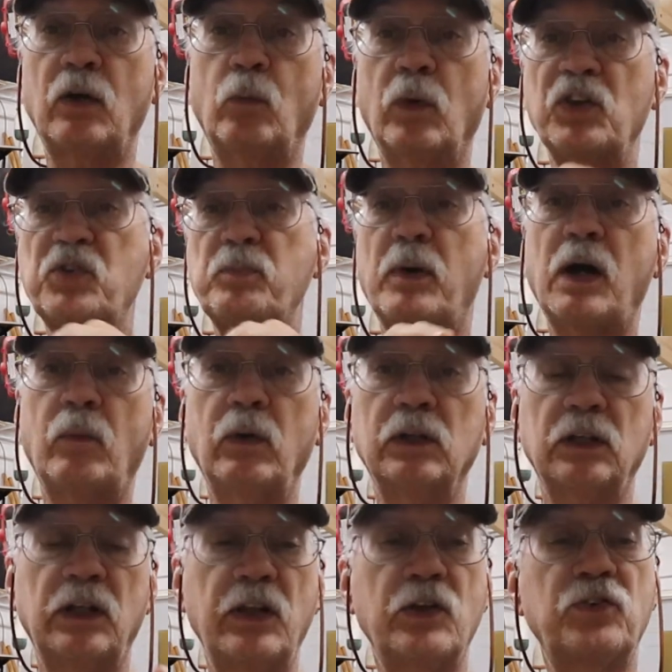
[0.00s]
or one spot weld
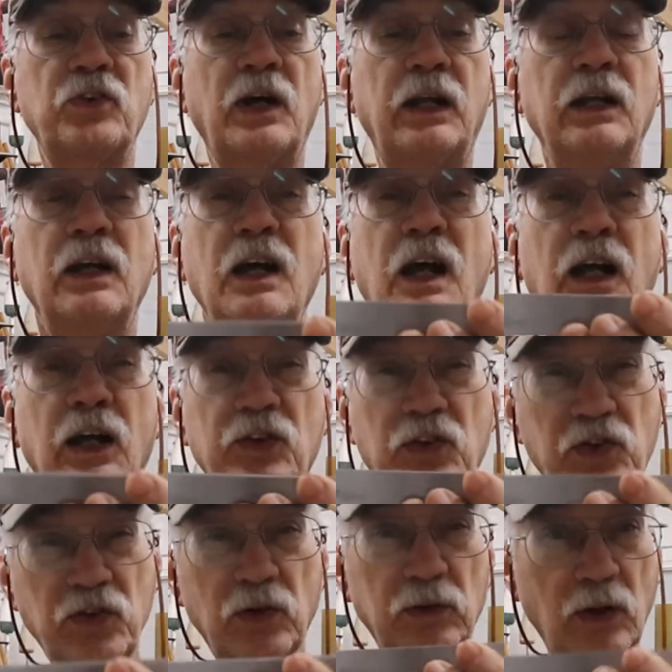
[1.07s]
on either side, because
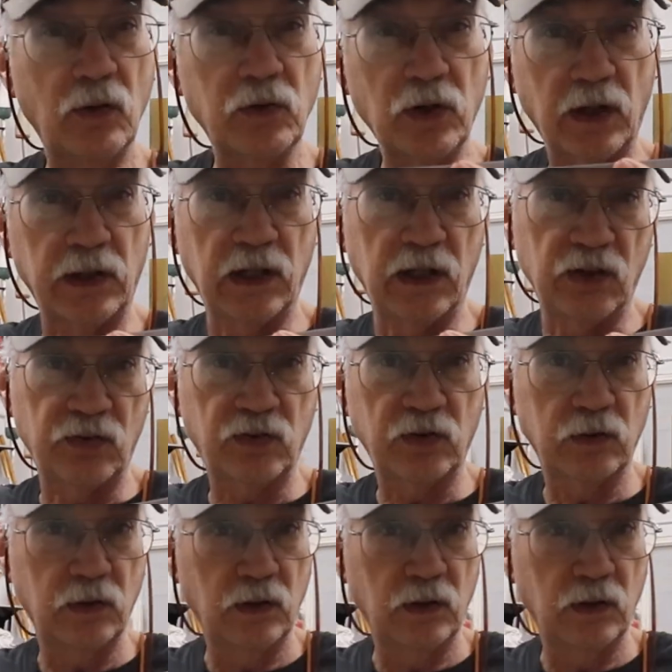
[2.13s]
there's no load on this.